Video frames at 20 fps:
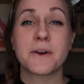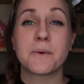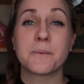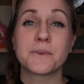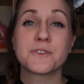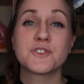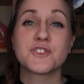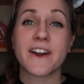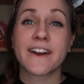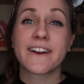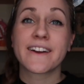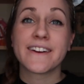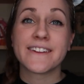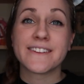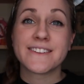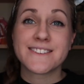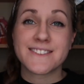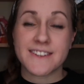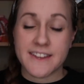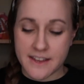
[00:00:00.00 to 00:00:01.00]
Yeah, we'll check
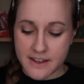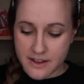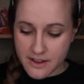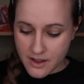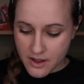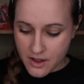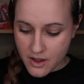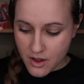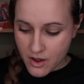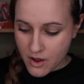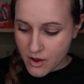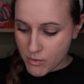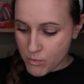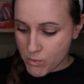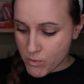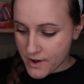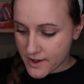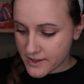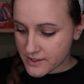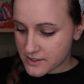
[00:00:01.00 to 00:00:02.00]
and see
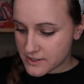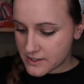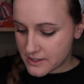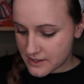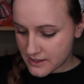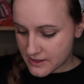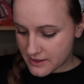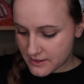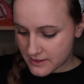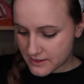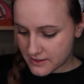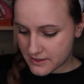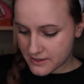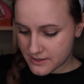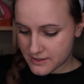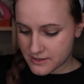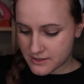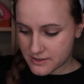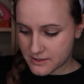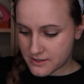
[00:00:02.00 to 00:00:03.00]
what
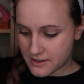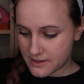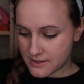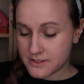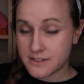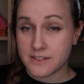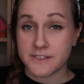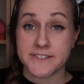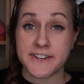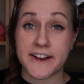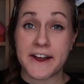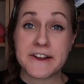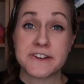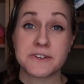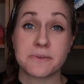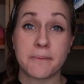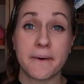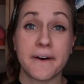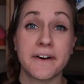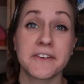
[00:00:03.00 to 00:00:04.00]
this does to tie
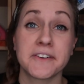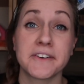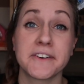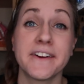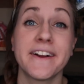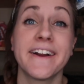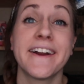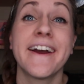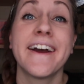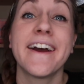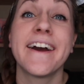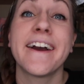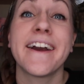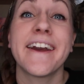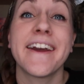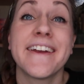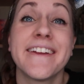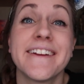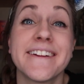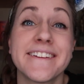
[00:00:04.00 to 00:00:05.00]
to Potter
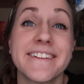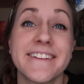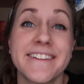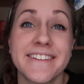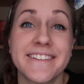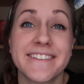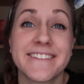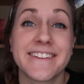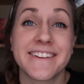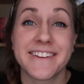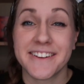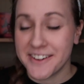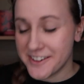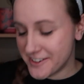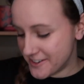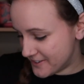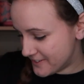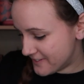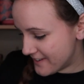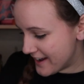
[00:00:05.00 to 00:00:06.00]
in the
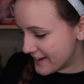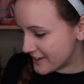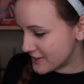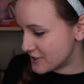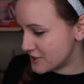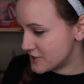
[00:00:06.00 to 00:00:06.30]
fact